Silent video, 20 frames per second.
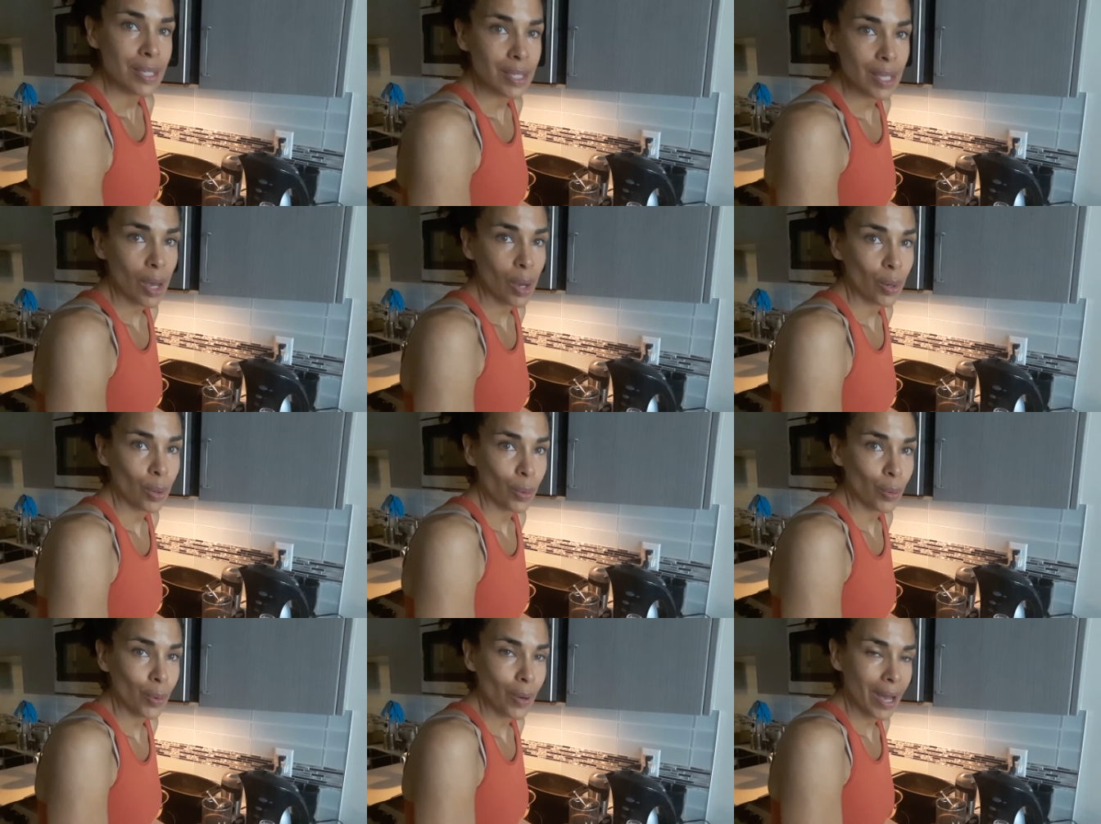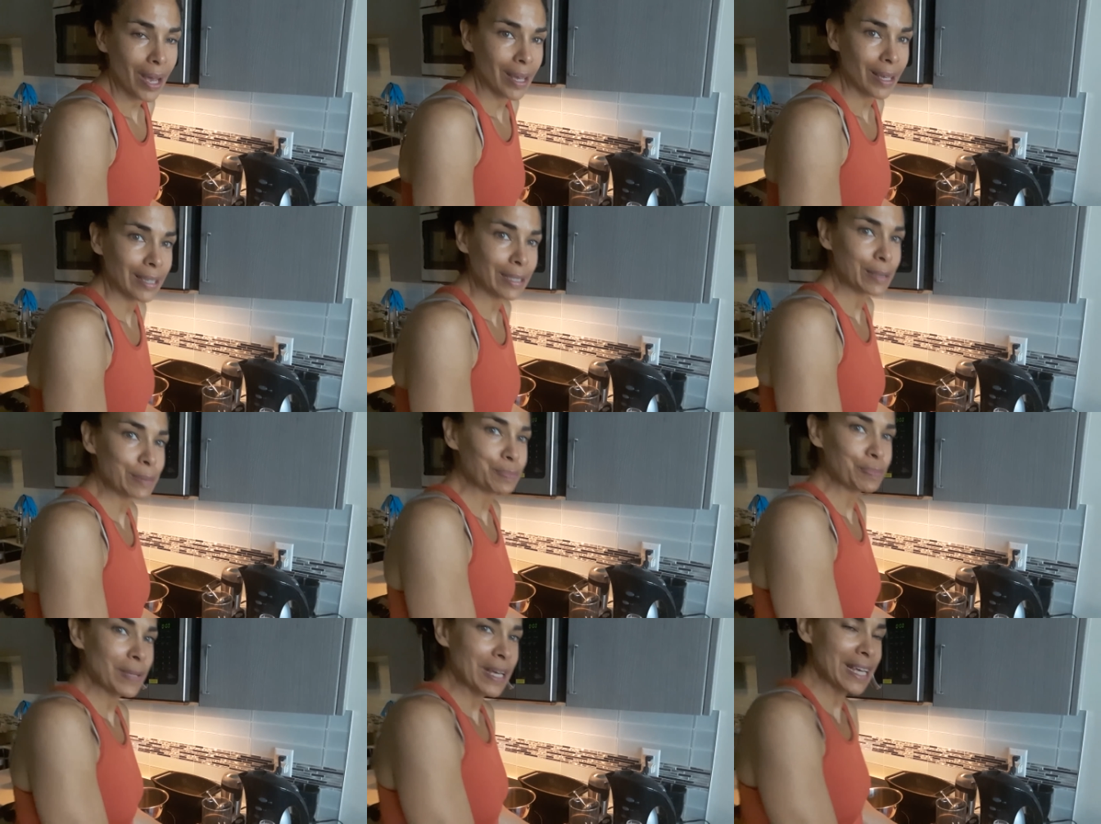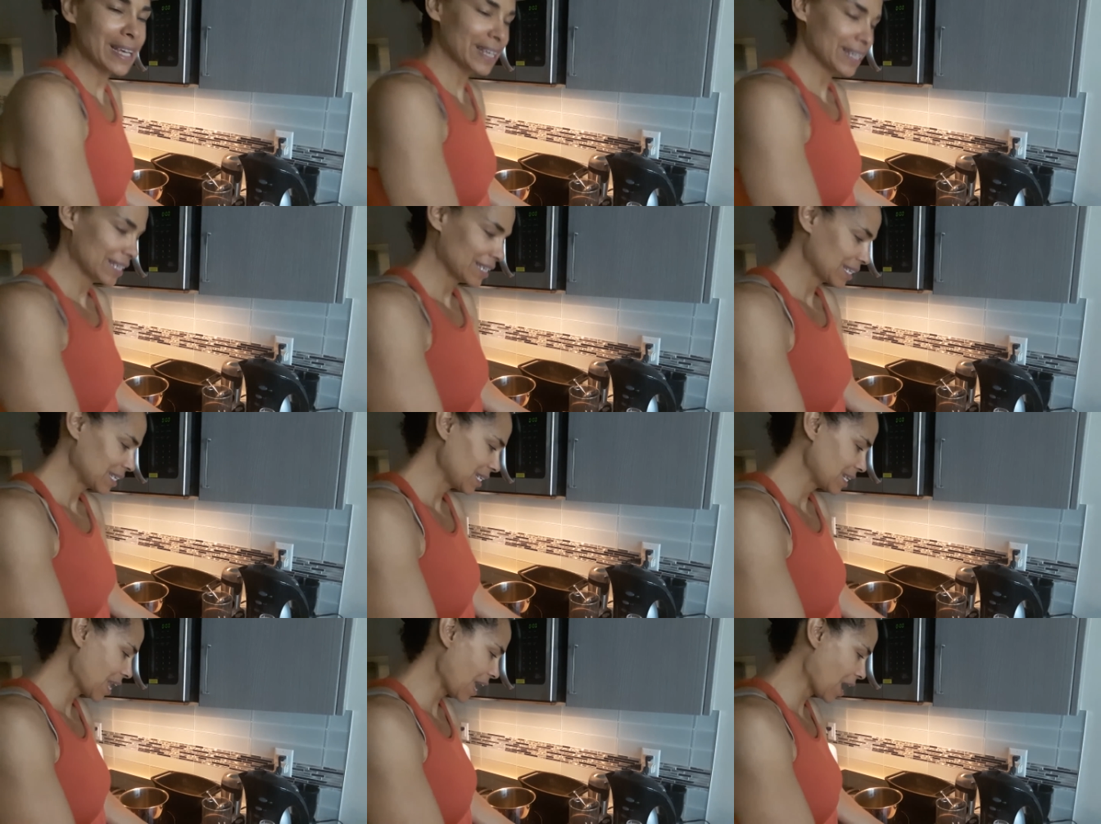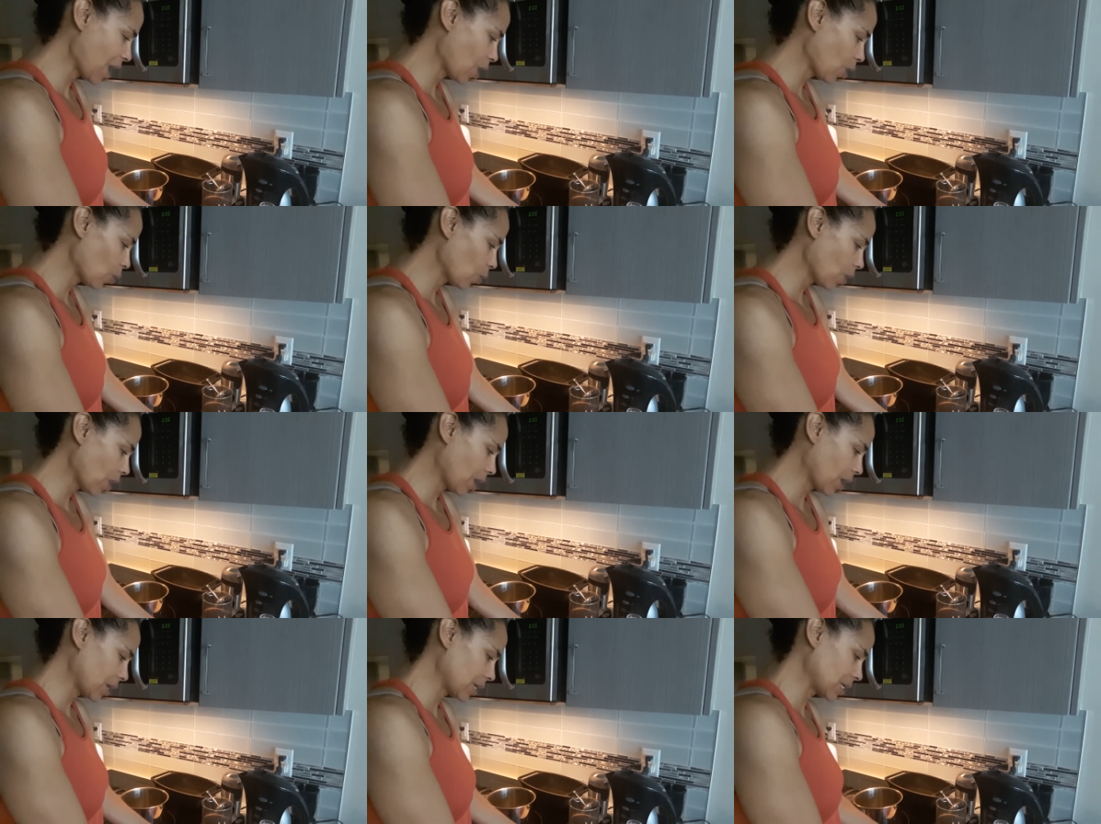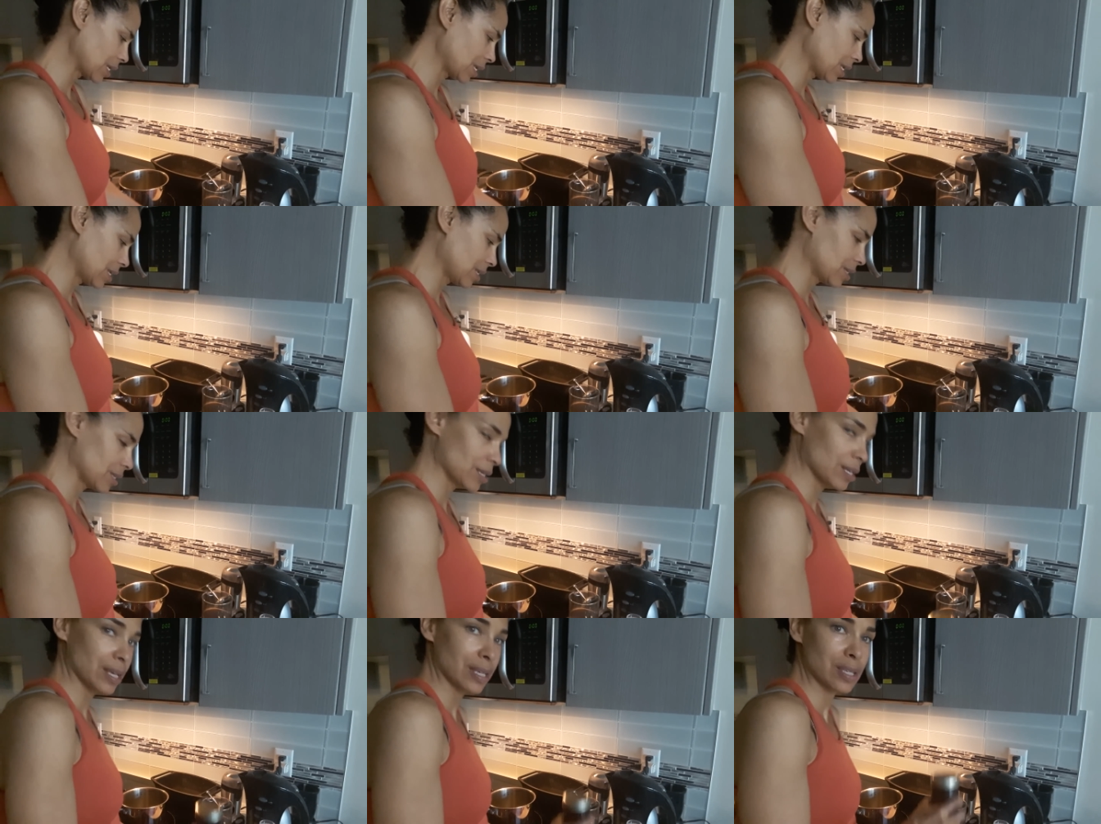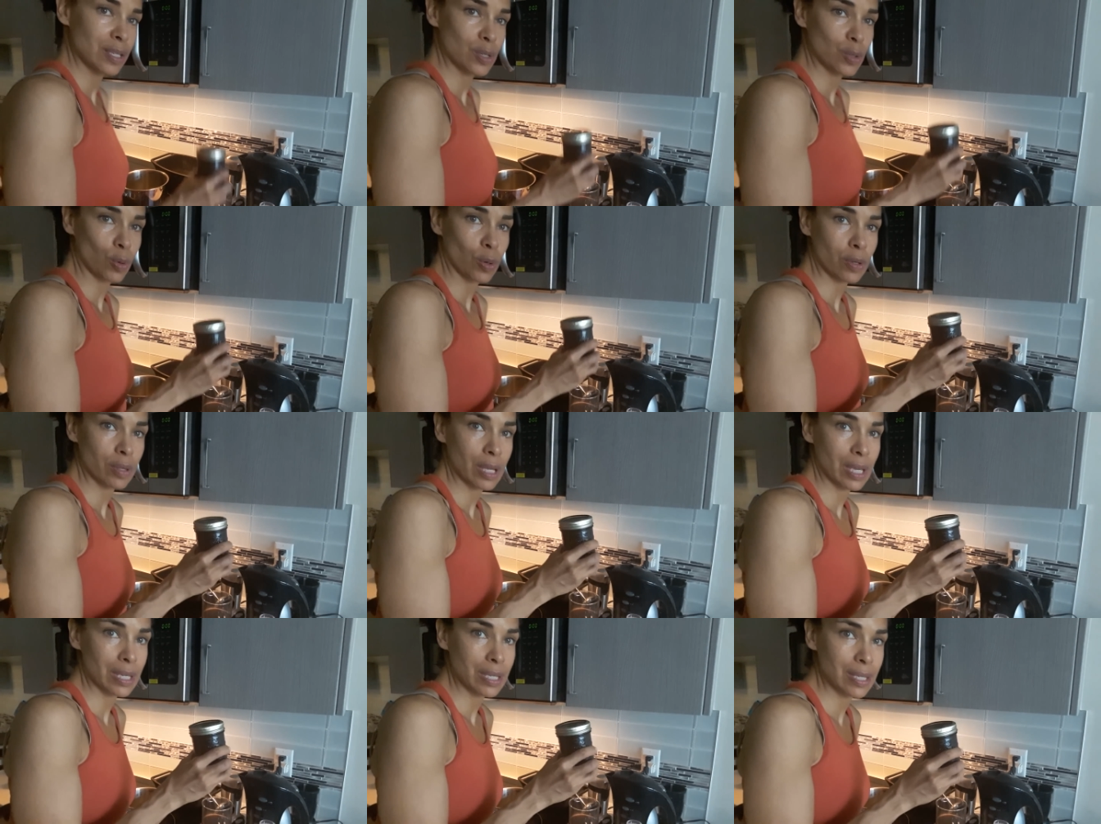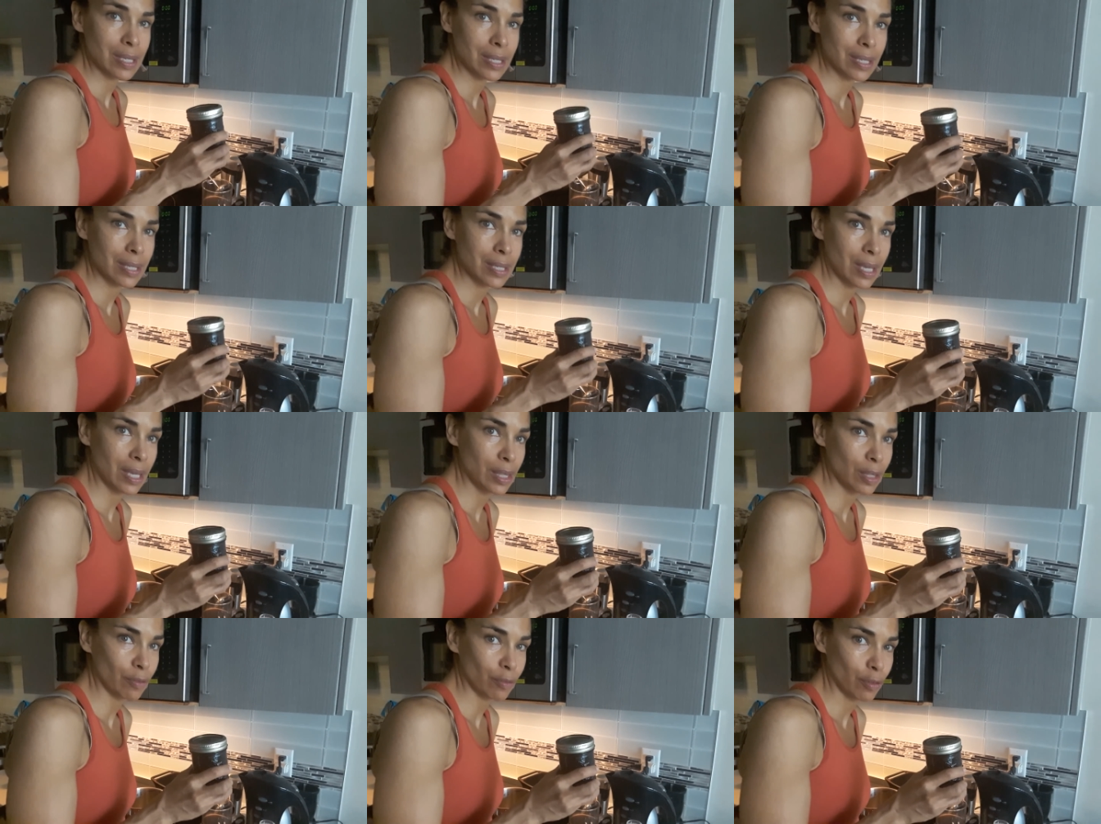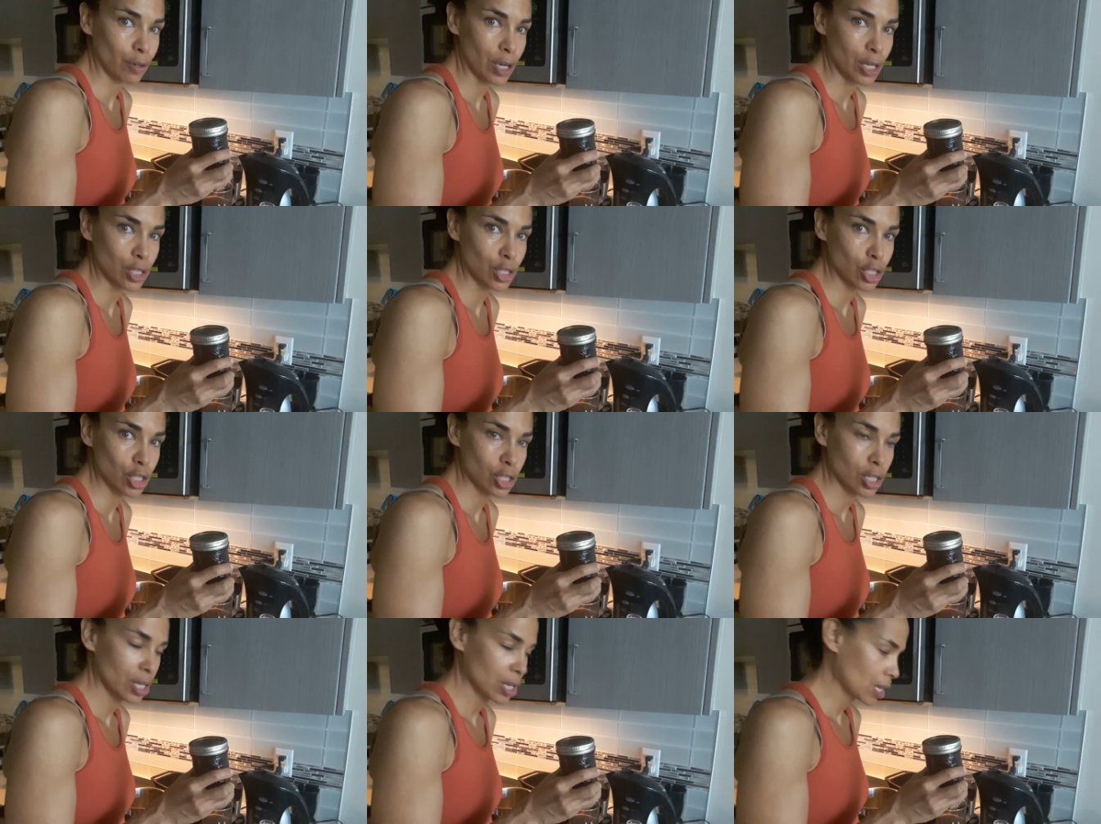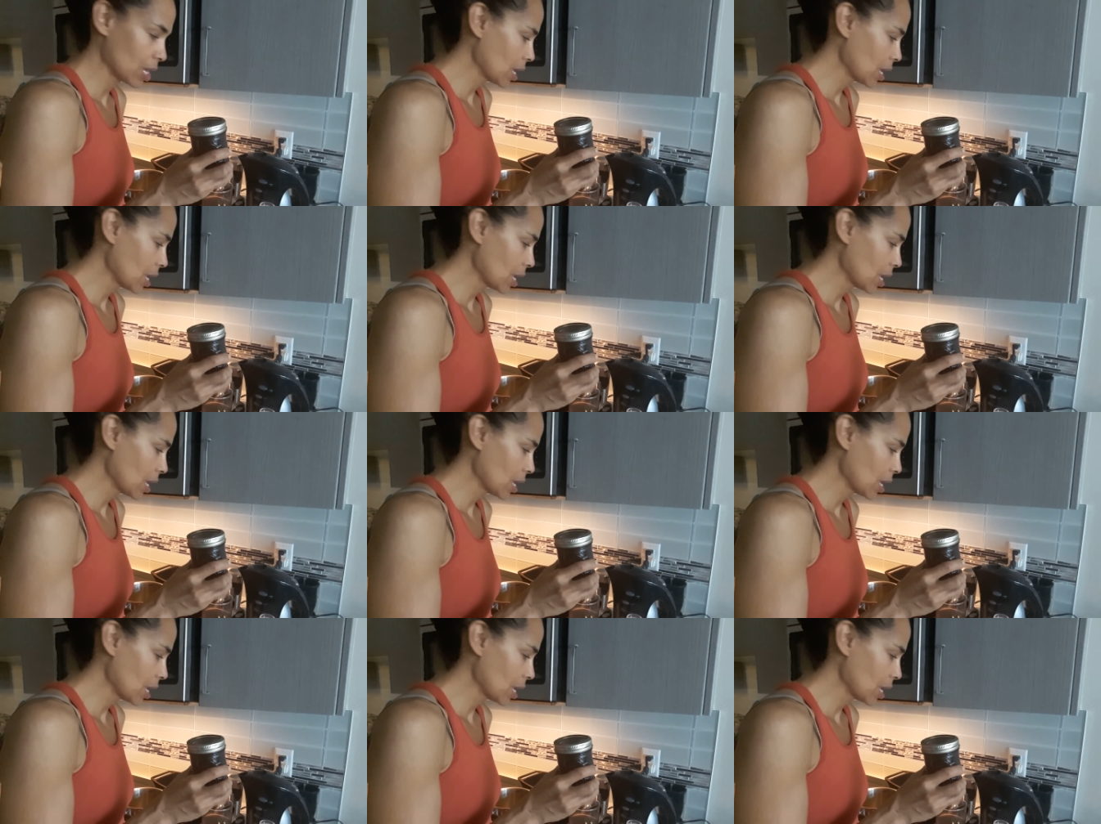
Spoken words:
So now I can store this in the fridge,